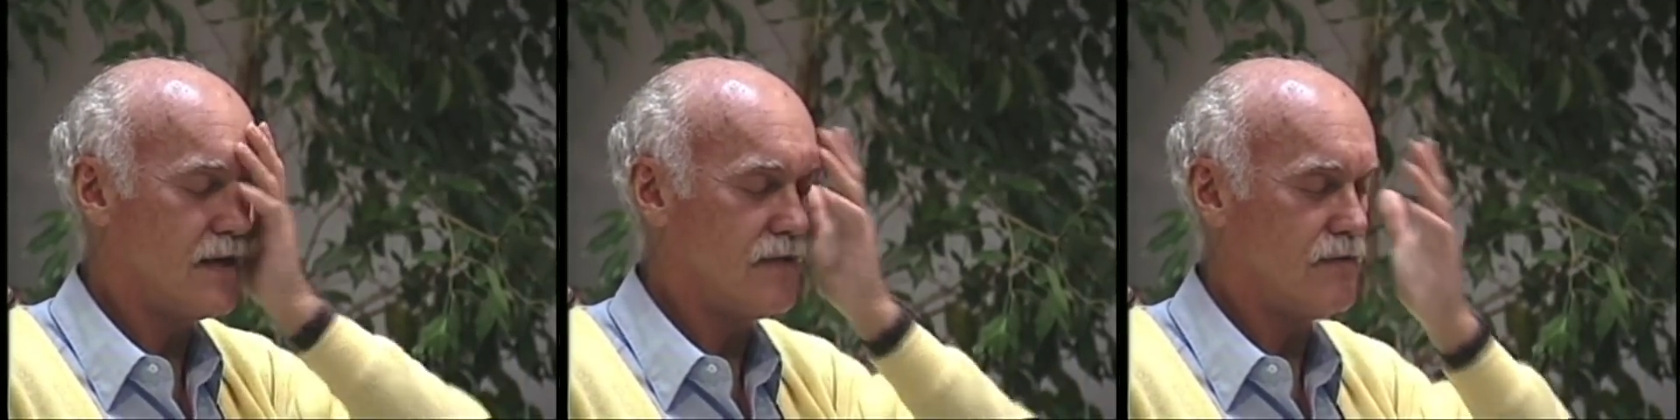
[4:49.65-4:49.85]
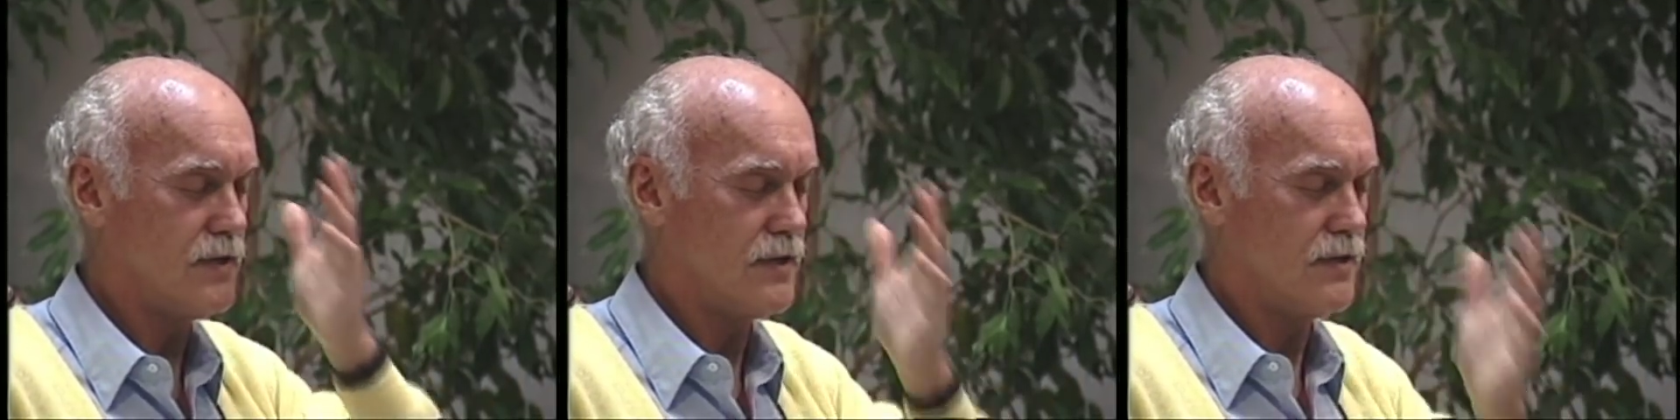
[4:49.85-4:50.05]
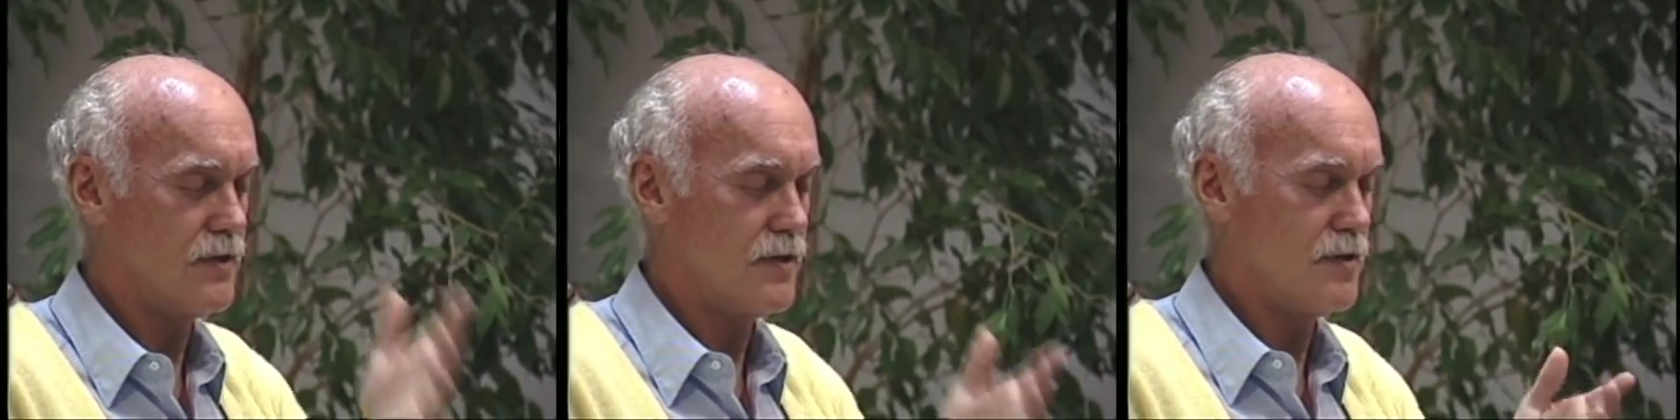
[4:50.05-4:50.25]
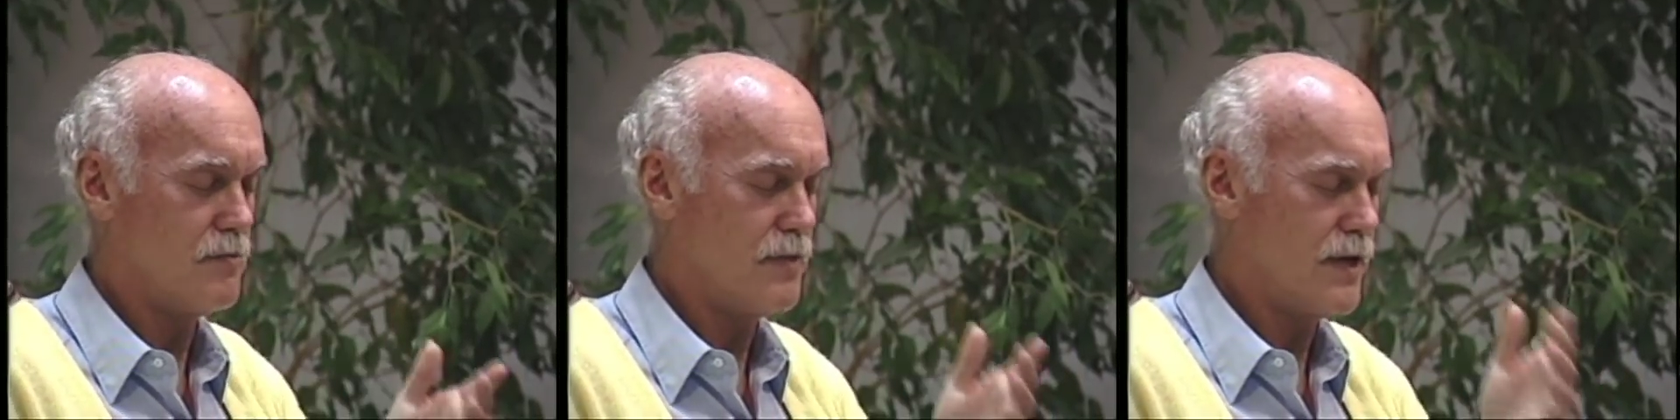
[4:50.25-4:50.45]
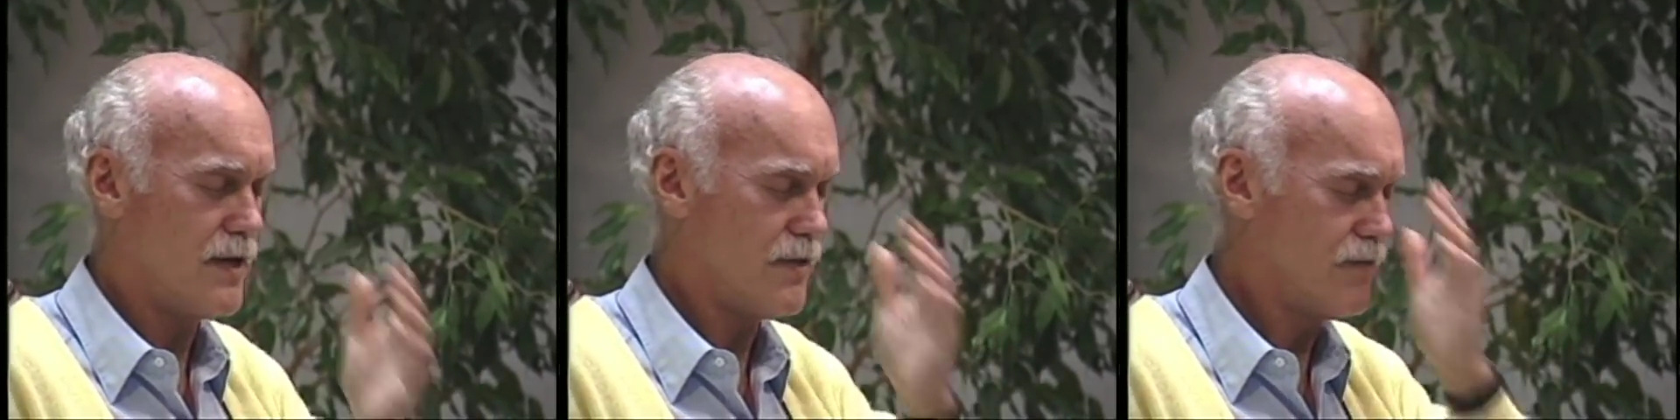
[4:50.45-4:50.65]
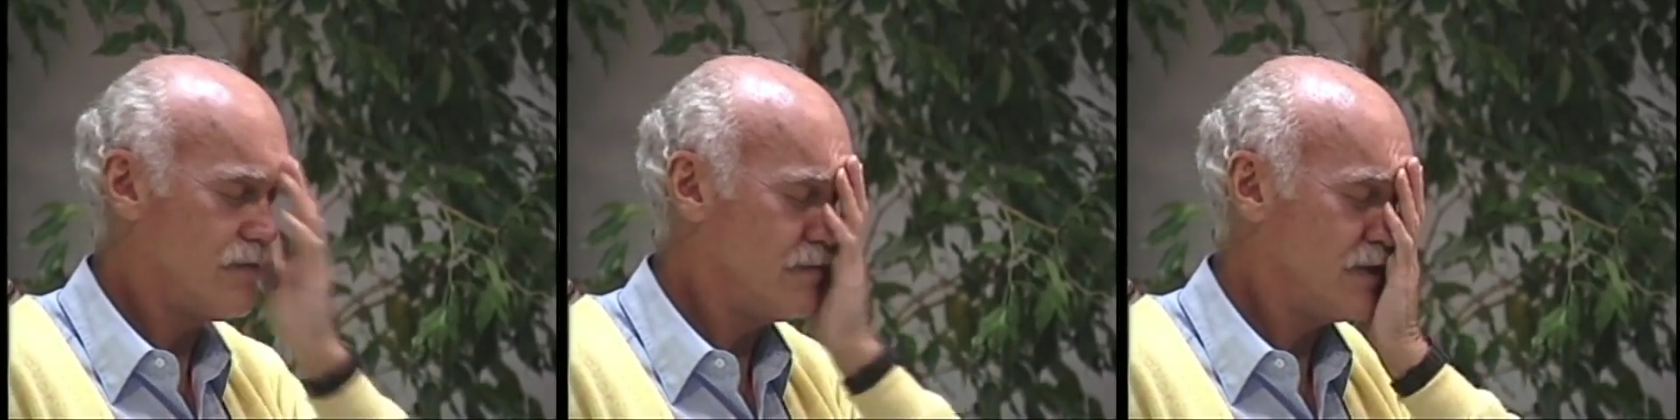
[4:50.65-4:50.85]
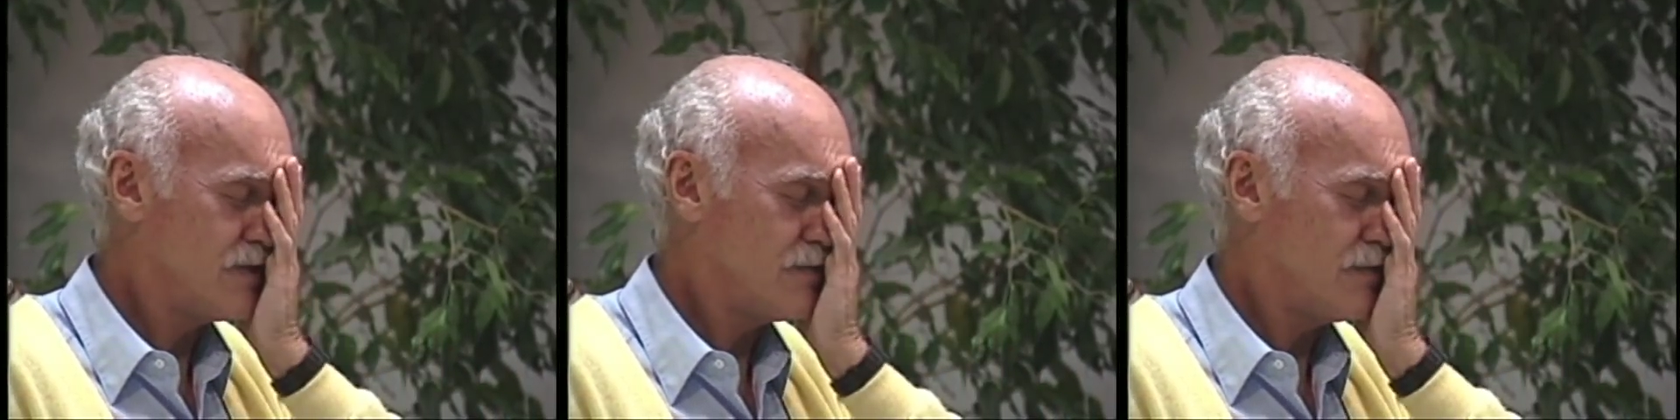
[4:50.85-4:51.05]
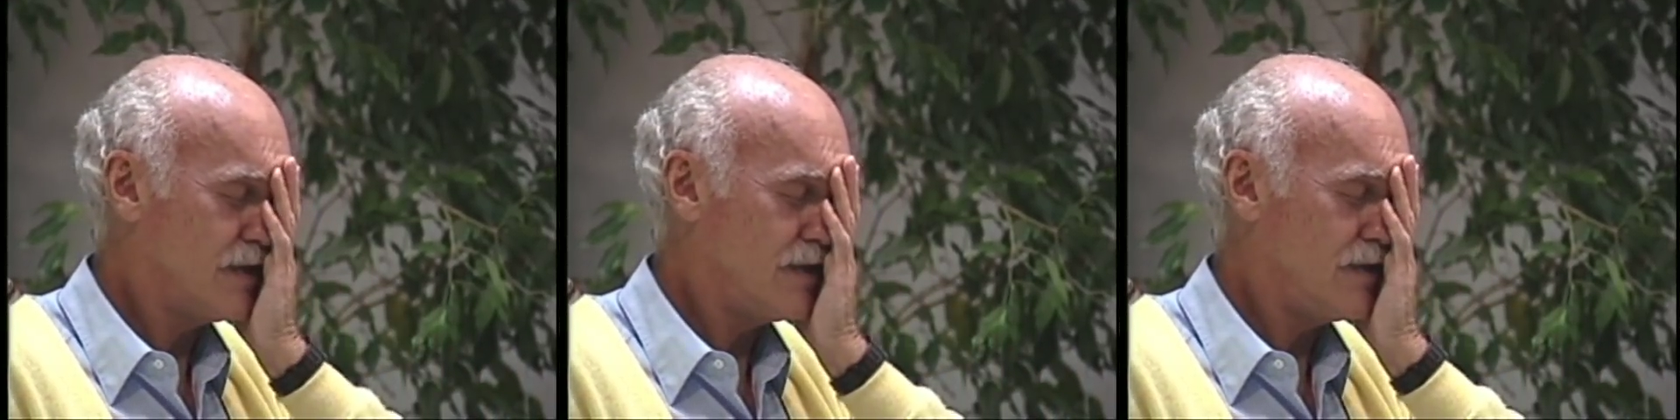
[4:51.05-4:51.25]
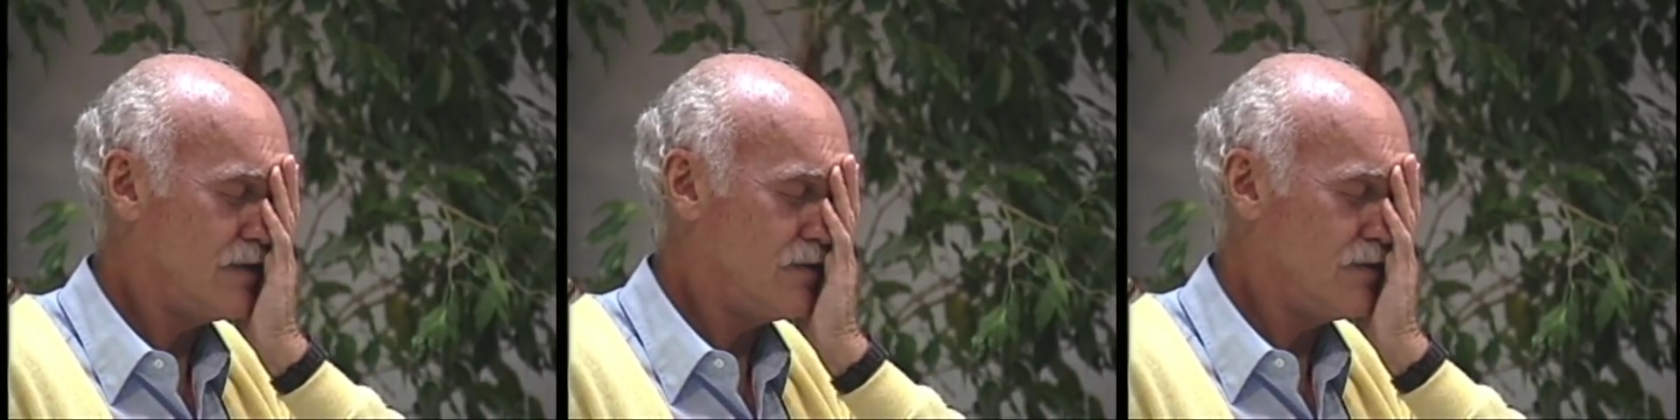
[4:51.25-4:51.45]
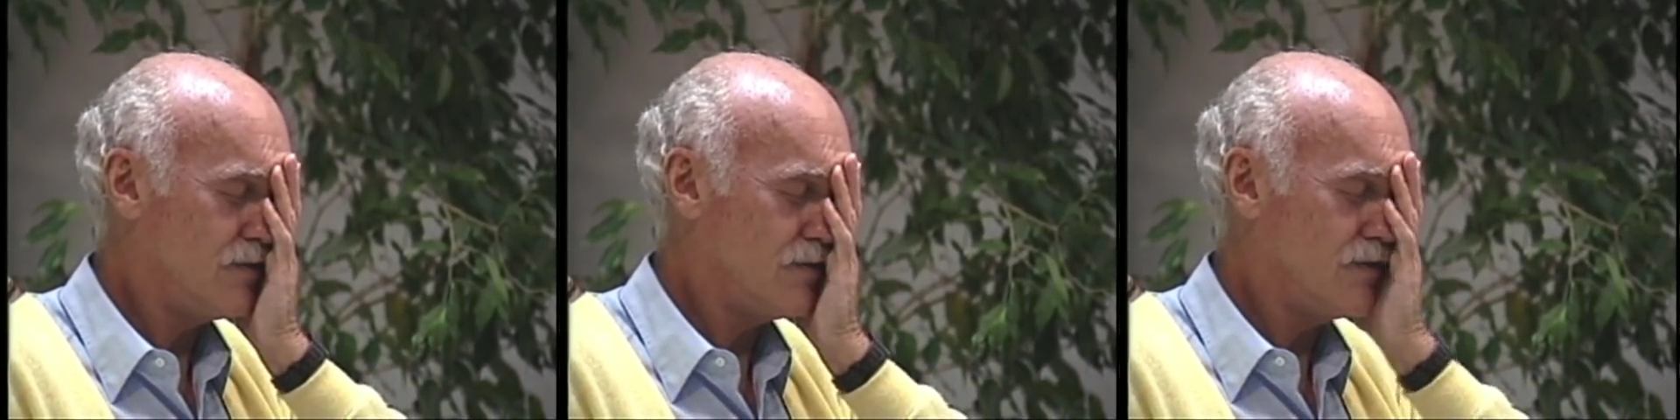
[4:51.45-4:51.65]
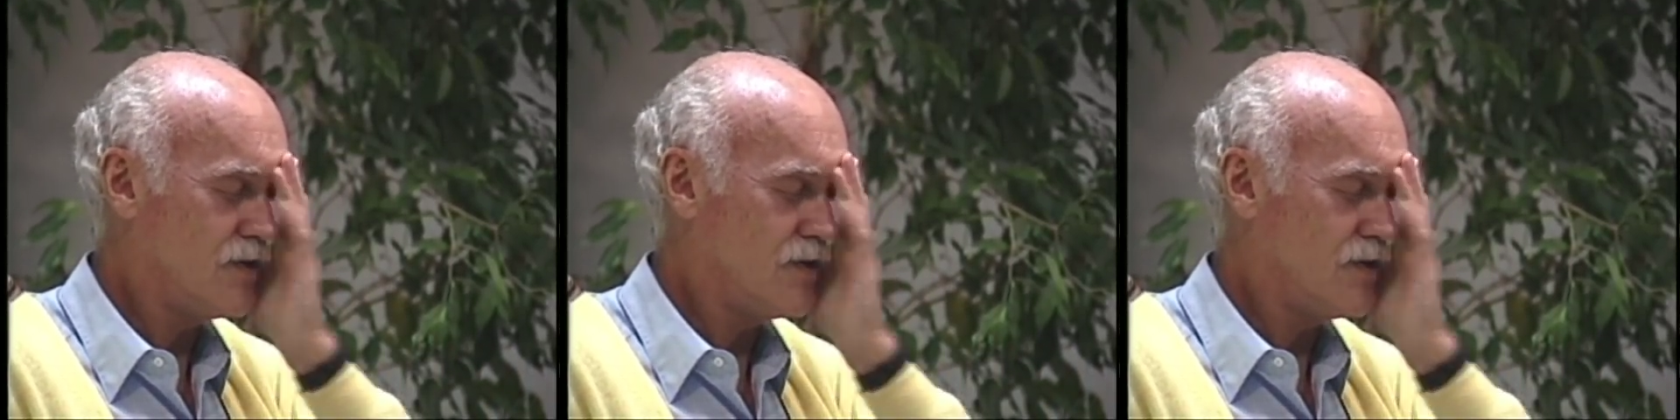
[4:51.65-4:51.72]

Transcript: I've got to go to the bathroom. That's what I need to do.